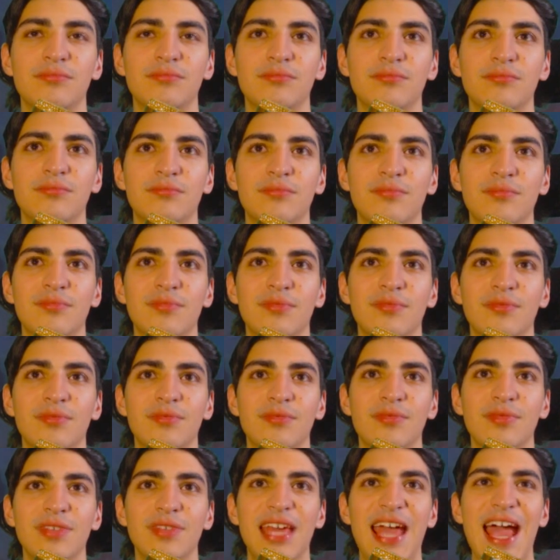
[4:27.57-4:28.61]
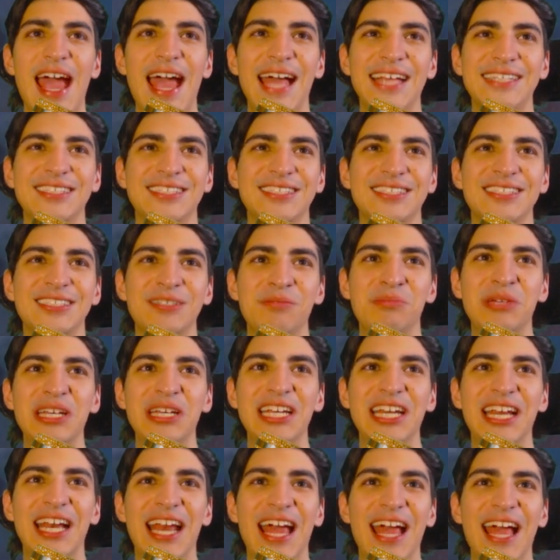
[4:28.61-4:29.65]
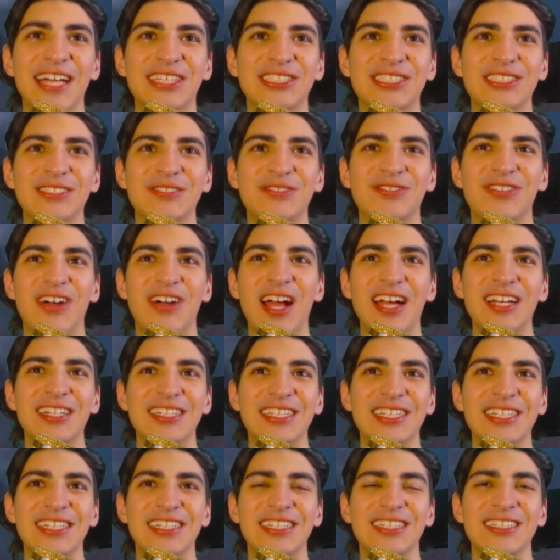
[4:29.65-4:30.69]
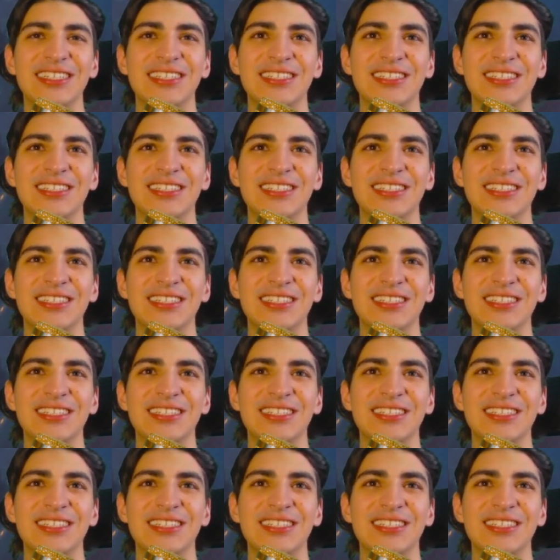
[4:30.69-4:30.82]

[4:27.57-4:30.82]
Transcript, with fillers: those Yes, Sabine in action, finally.